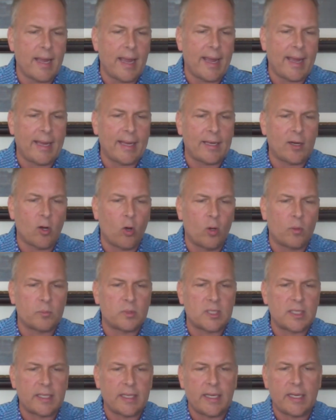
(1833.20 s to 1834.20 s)
eight
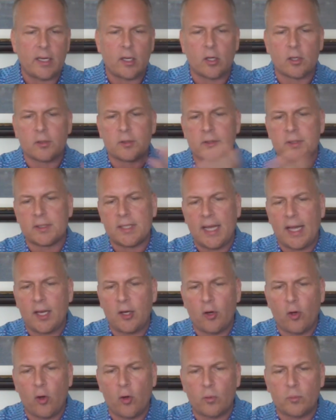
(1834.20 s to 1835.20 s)
homes a year,
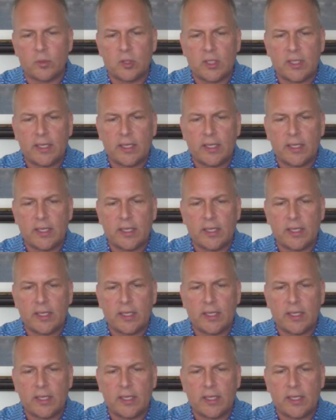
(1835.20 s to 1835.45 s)
10 homes a